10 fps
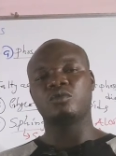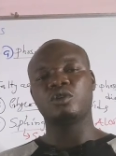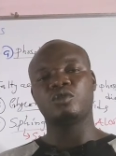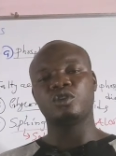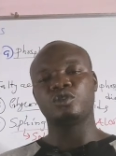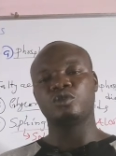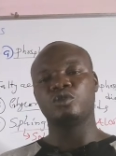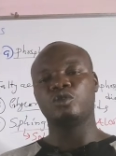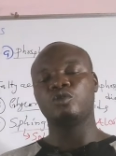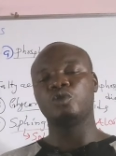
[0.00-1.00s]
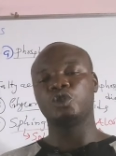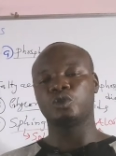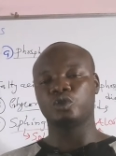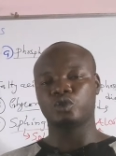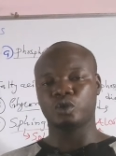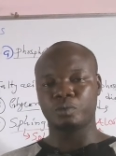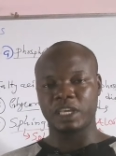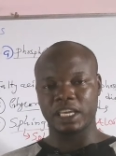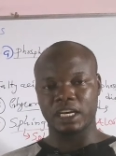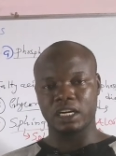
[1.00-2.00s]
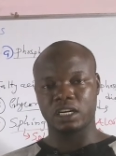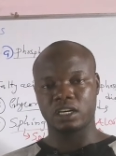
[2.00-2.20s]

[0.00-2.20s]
we continue or we should stop here?